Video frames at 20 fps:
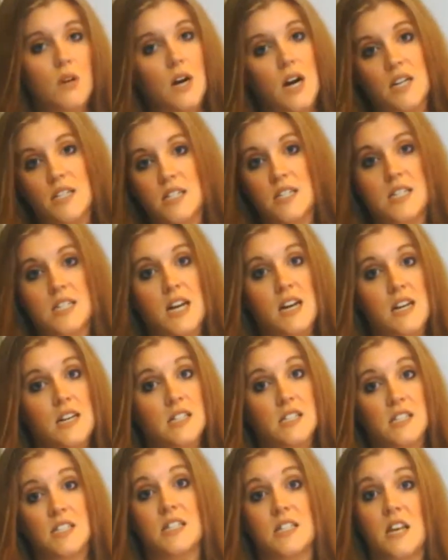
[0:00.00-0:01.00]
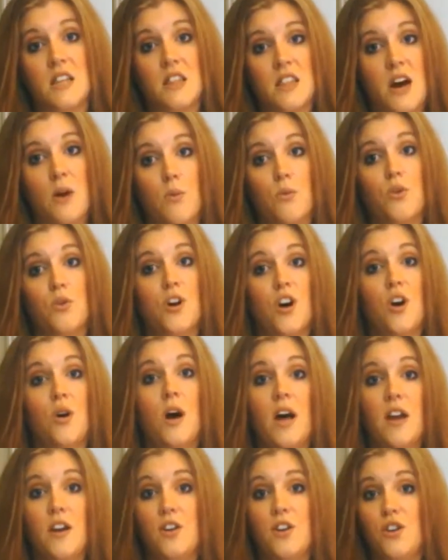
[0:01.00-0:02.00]
understanding is that that will go
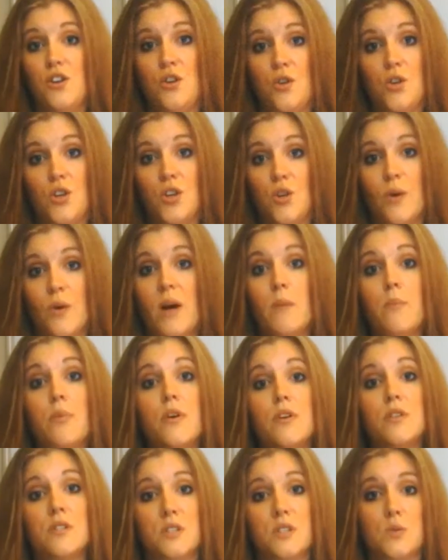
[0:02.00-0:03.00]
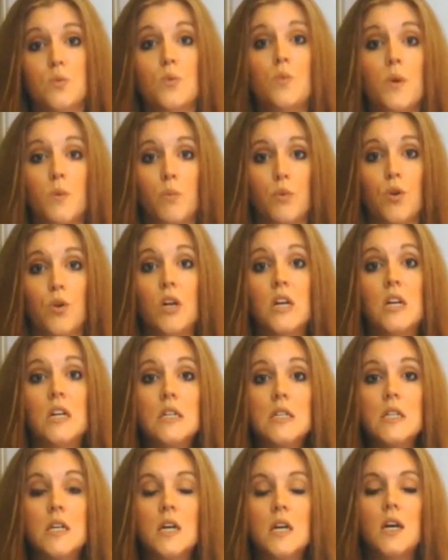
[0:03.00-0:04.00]
and a new QA process will be brought
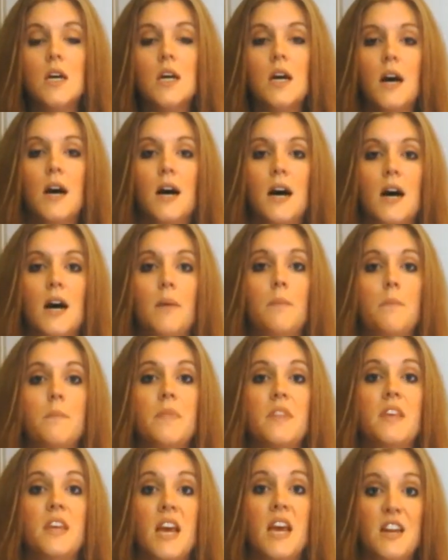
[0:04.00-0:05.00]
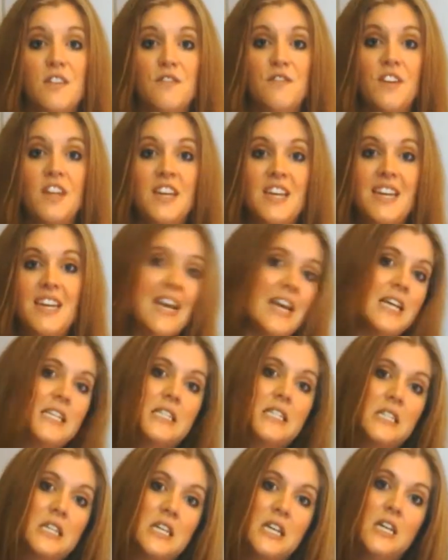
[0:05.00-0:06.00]
in. The
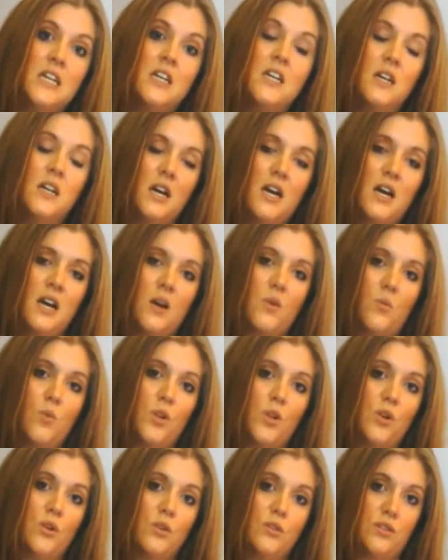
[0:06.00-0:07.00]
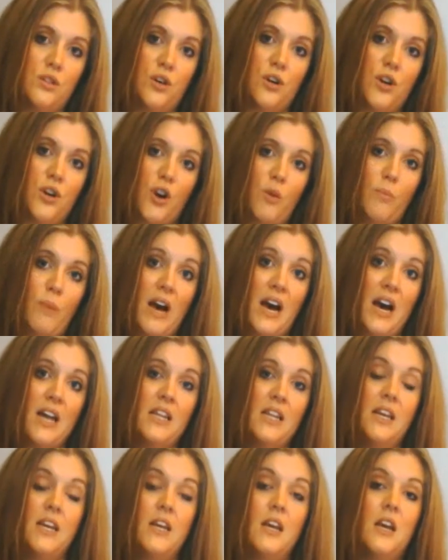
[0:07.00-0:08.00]
NVEAC will also go
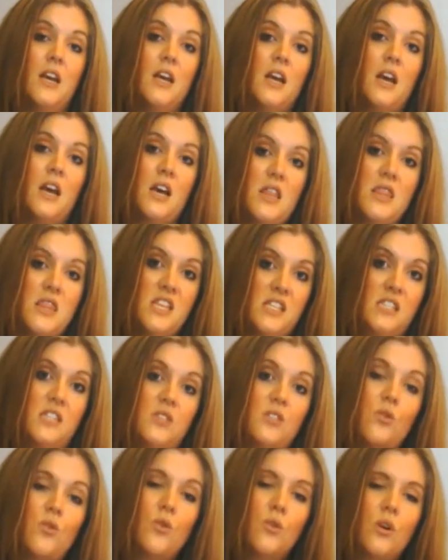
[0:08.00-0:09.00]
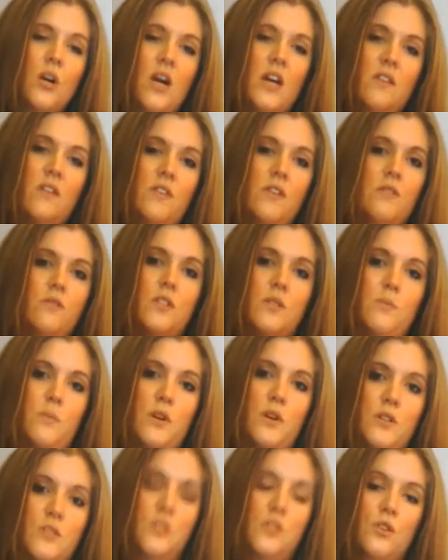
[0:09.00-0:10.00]
partly. This is all kind of in
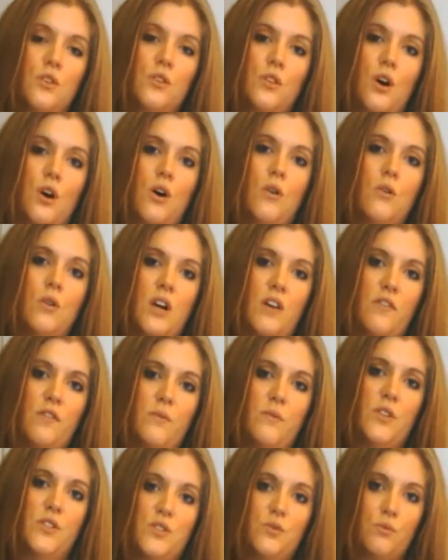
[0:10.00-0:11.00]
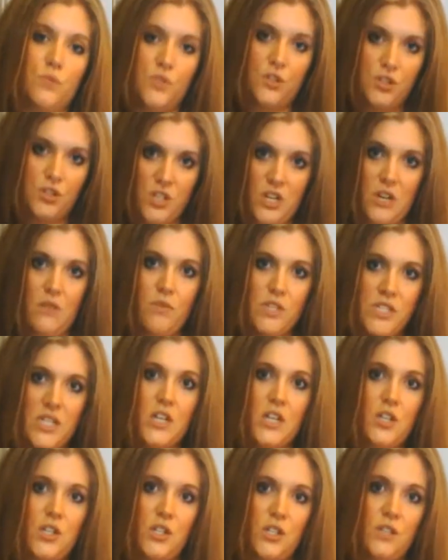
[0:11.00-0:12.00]
response to the whole government's
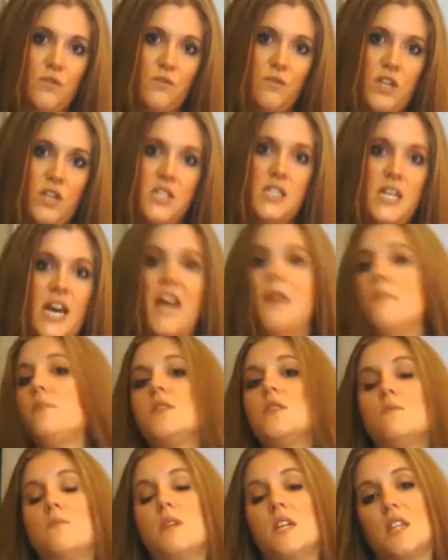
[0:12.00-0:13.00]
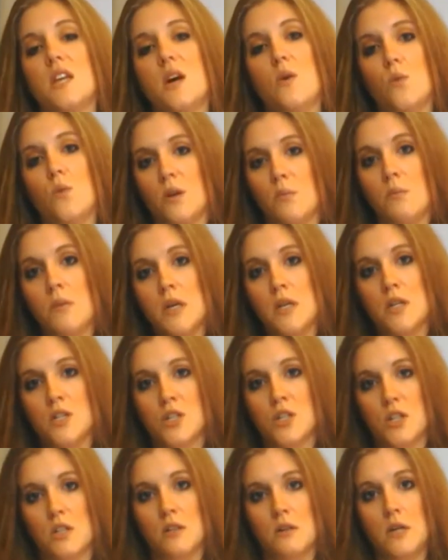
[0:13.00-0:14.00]
reductions of red tape to meet that $1
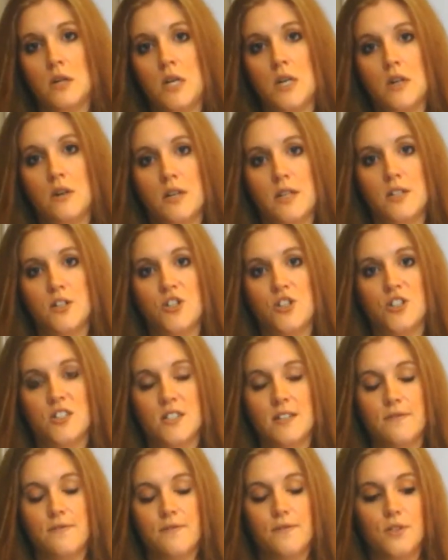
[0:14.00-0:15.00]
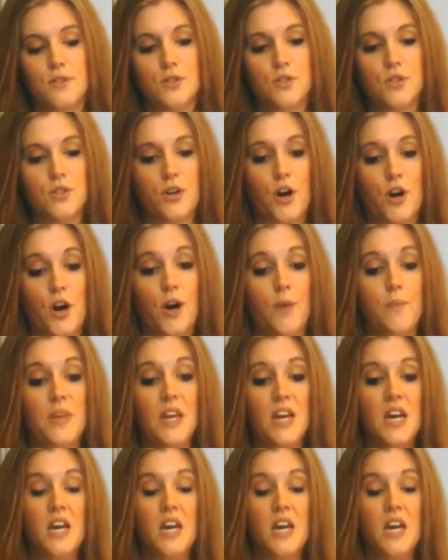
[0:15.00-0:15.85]
billion a year initiative. So